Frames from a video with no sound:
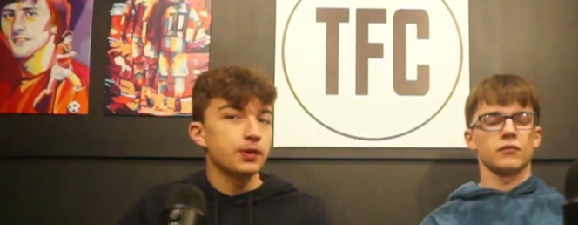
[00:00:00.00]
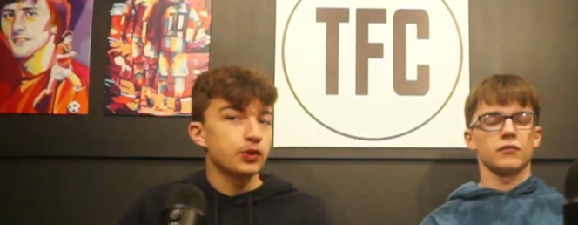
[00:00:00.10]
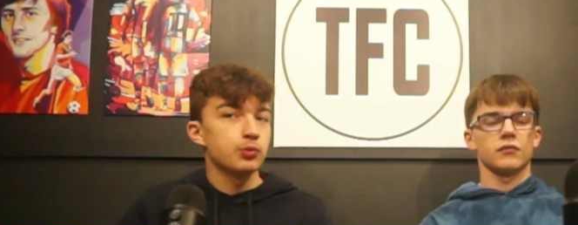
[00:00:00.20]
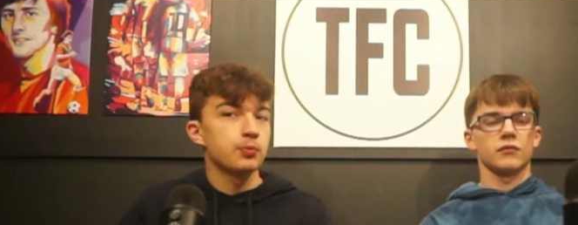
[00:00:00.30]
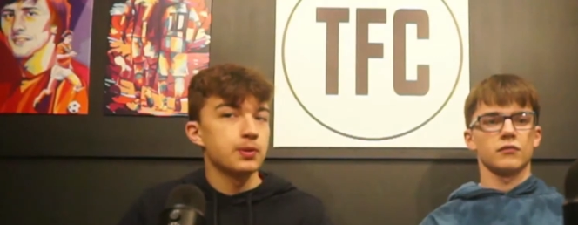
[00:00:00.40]

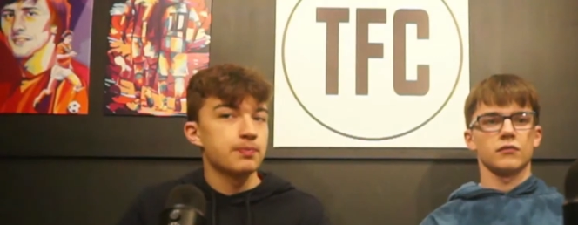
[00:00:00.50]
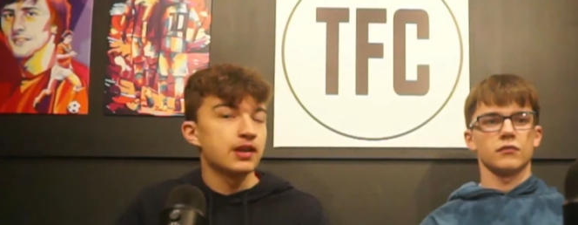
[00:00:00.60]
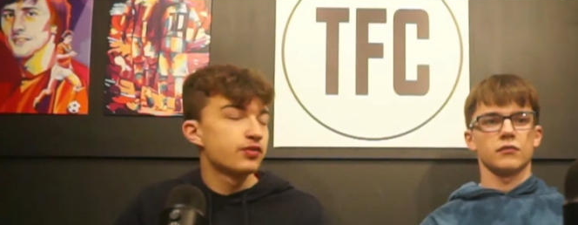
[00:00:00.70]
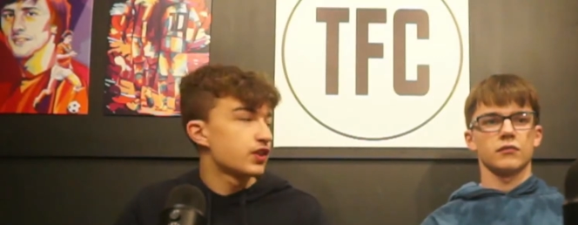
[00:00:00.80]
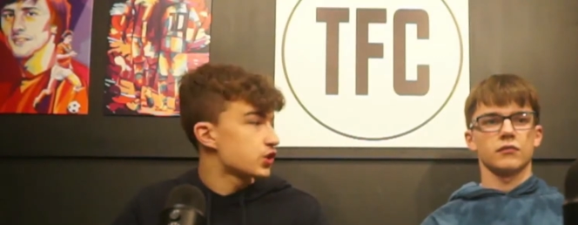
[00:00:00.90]
Speaker 1: would be
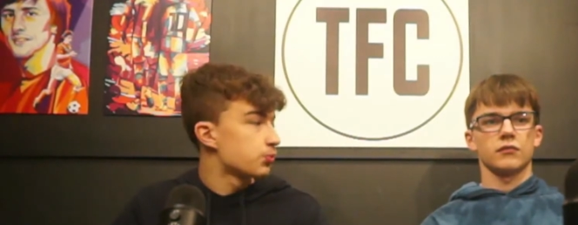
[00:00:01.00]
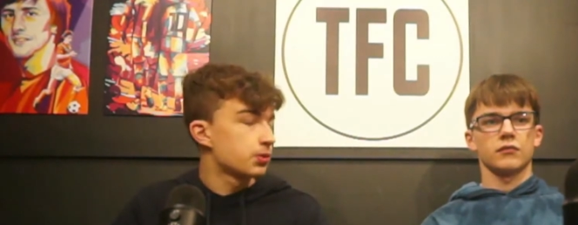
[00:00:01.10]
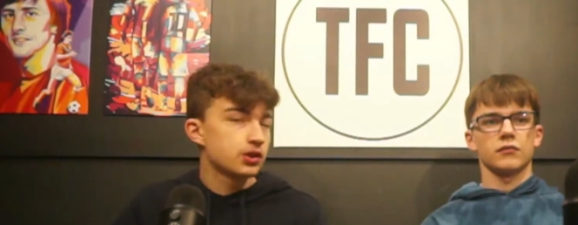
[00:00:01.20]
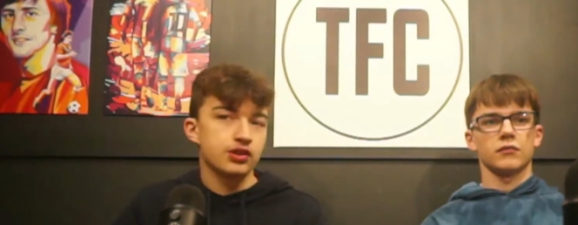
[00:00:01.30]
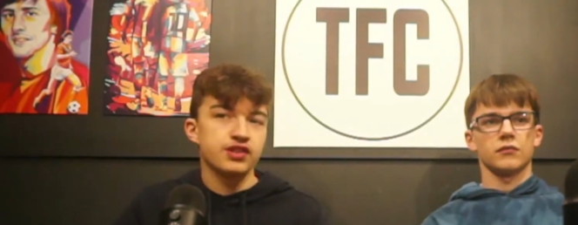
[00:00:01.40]
beneficial
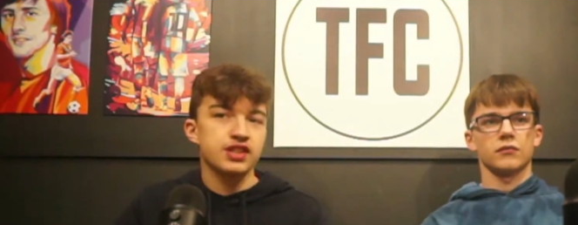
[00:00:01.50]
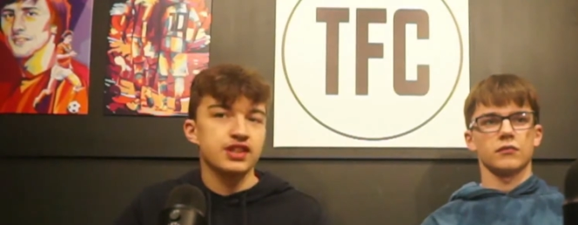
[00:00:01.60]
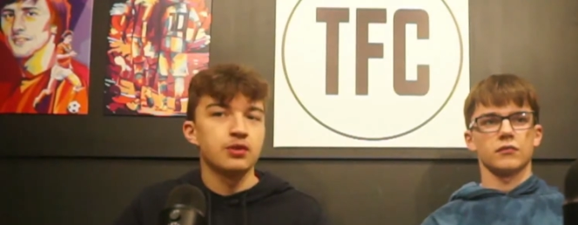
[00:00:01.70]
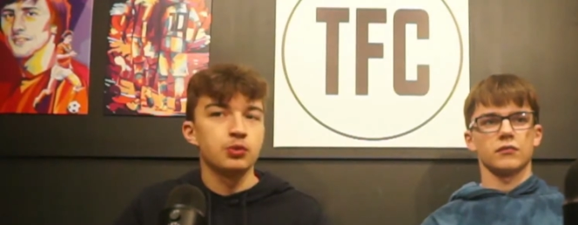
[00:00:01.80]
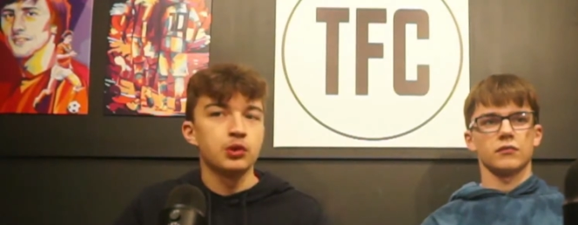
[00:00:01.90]
because obviously they
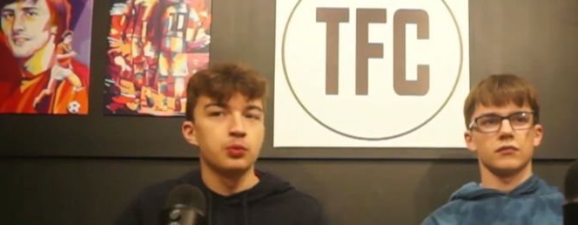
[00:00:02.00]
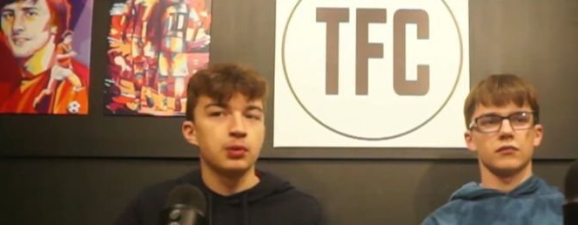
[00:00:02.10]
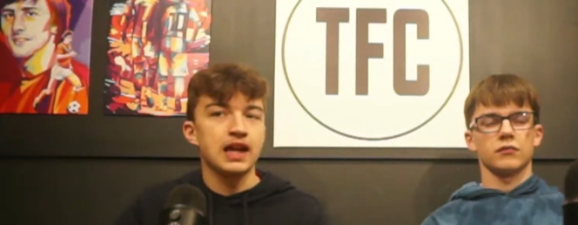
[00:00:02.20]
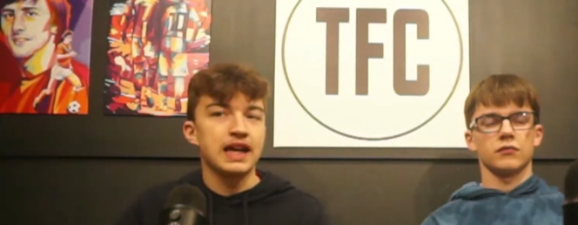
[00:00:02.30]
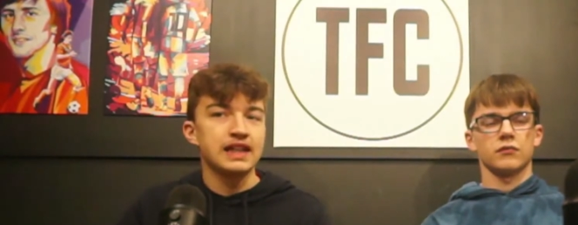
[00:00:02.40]
will
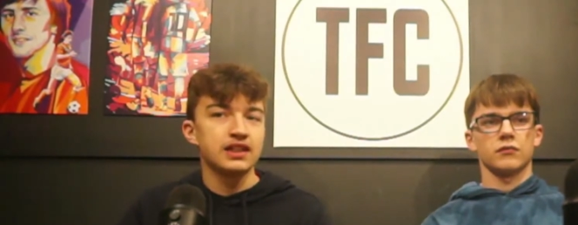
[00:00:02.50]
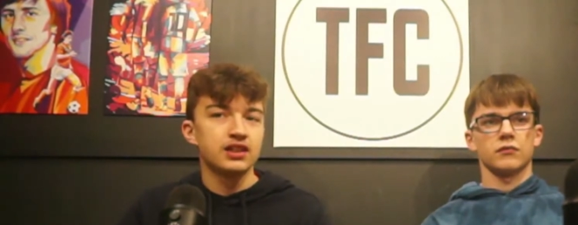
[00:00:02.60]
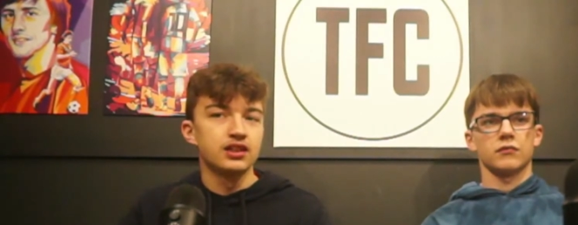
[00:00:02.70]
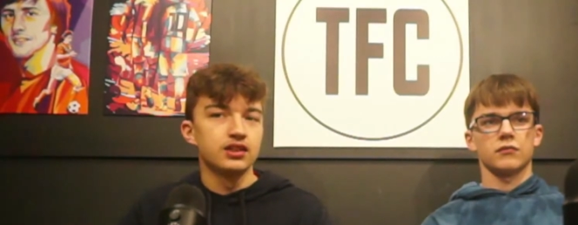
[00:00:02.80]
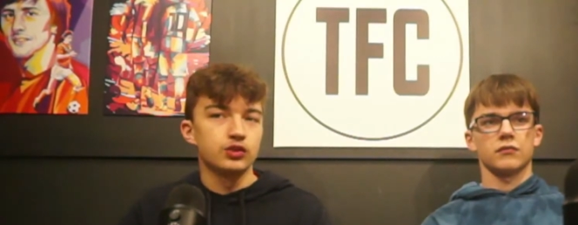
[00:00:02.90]
play
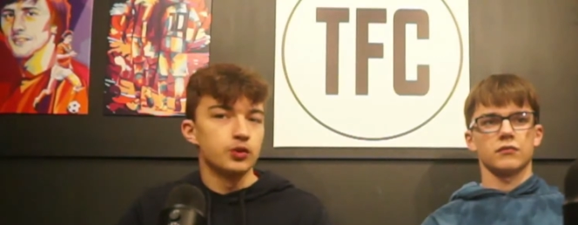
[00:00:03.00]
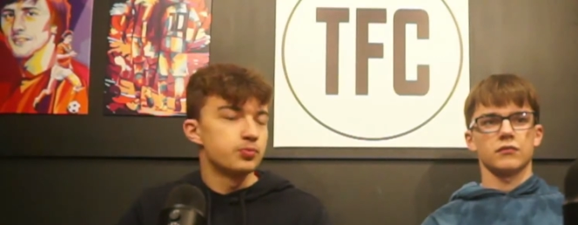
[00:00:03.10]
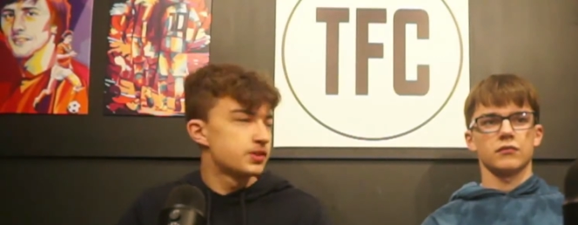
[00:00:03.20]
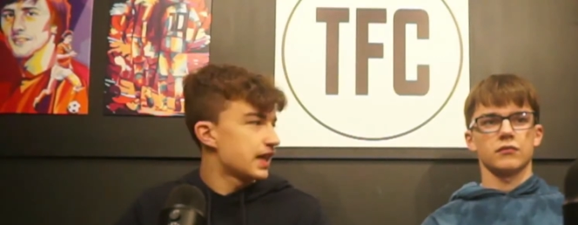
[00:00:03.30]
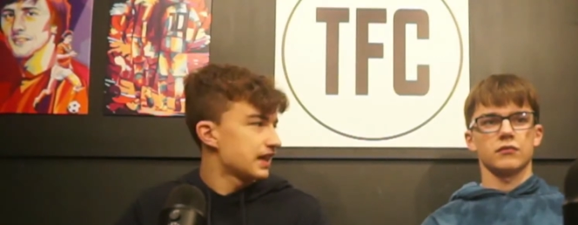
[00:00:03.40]
Group
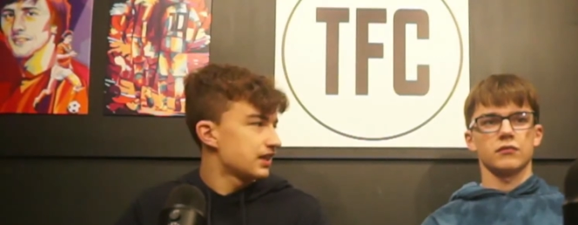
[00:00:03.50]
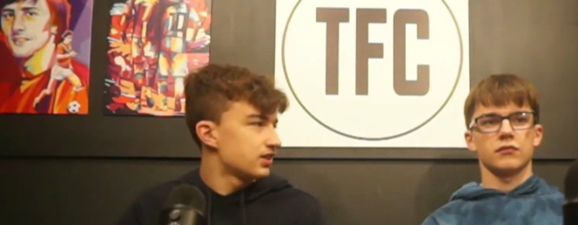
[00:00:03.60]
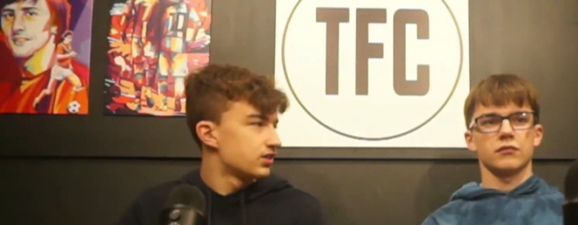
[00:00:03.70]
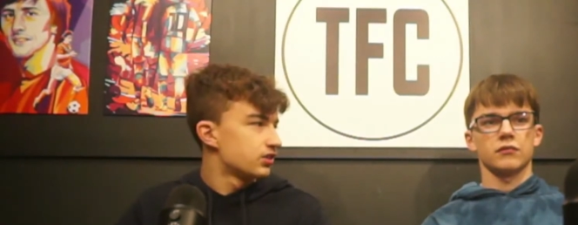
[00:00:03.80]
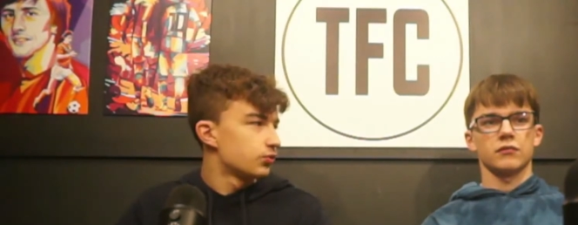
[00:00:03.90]
D
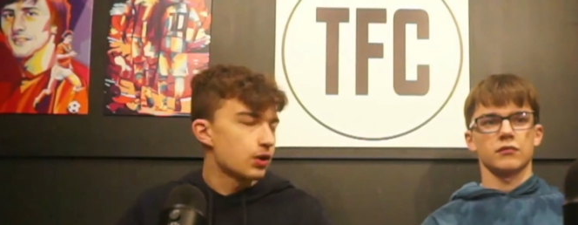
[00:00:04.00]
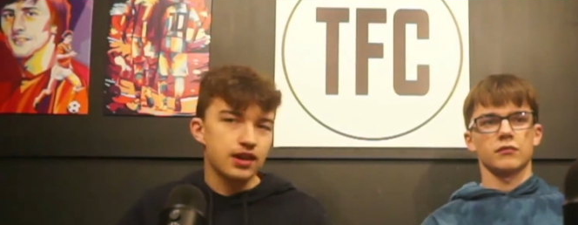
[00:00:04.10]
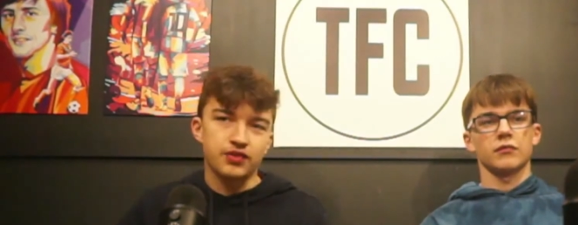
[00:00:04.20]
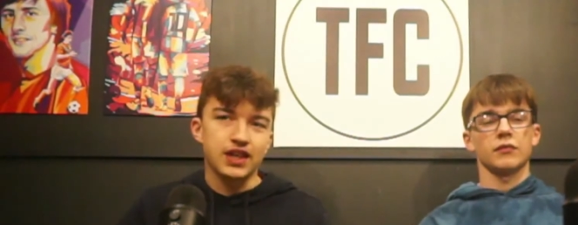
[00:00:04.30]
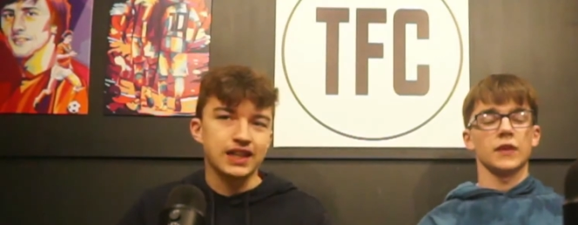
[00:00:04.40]
where if
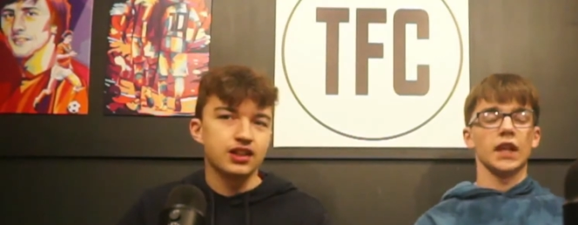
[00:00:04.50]
they yeah.